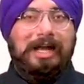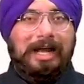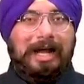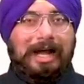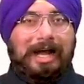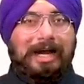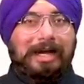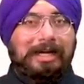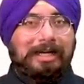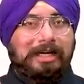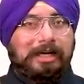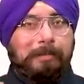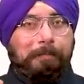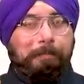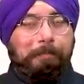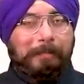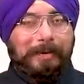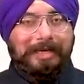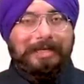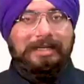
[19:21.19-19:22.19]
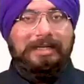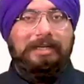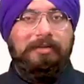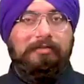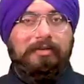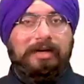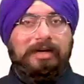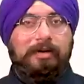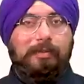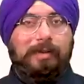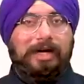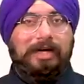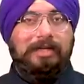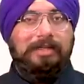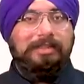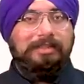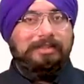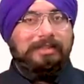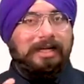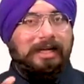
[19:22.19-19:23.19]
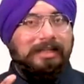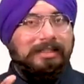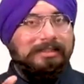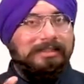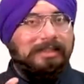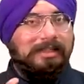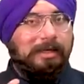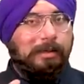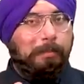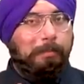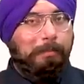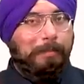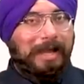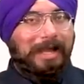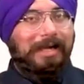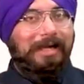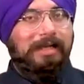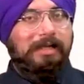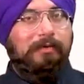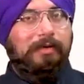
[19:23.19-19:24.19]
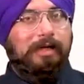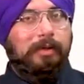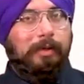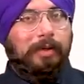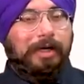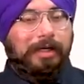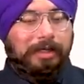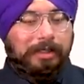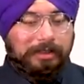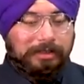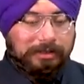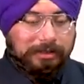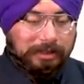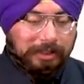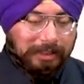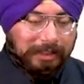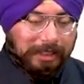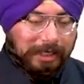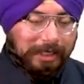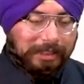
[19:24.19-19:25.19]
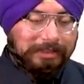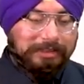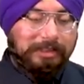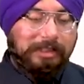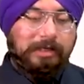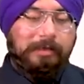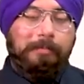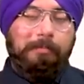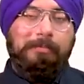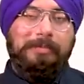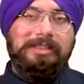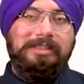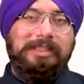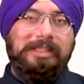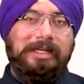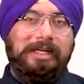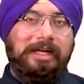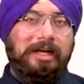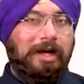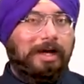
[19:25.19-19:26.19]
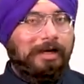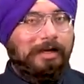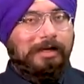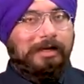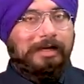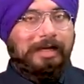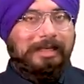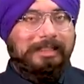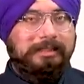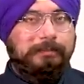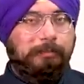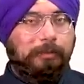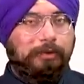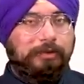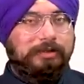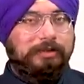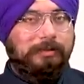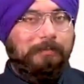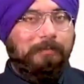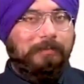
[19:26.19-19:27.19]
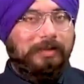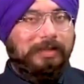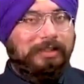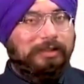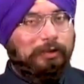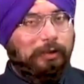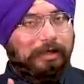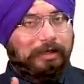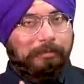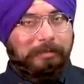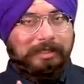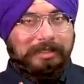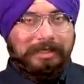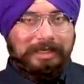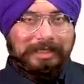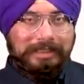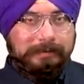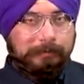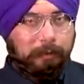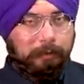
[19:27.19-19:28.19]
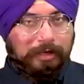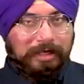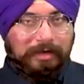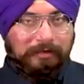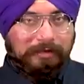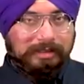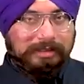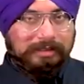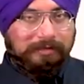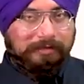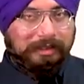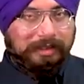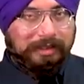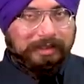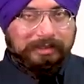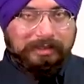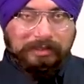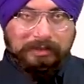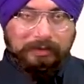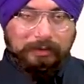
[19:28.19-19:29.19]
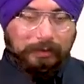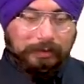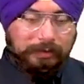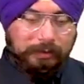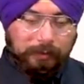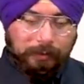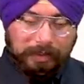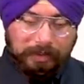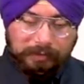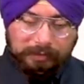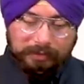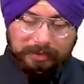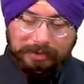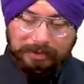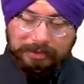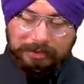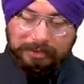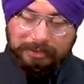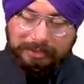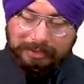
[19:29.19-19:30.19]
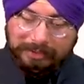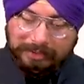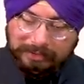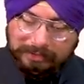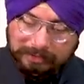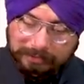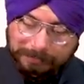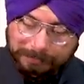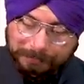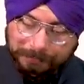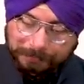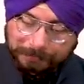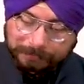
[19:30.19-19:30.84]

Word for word: and competitive advantage, that is the comparative advantage, is missing in our exports. So limited export diversification is also one of the reason.